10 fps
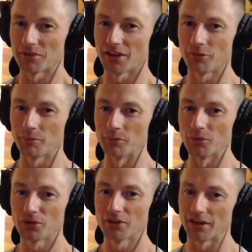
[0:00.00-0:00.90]
Sometimes I have a bit
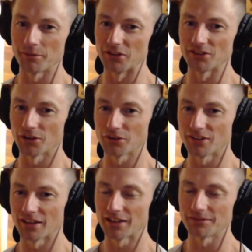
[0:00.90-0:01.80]
more. I add a bit of
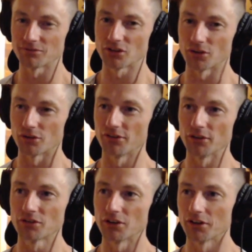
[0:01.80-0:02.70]
salt to that. Got a good
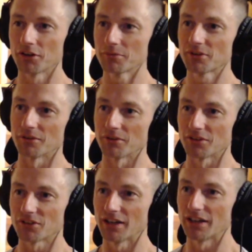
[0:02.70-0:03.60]
filter at home, so I'm
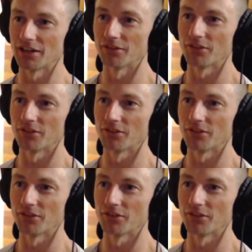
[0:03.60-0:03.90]
not straining the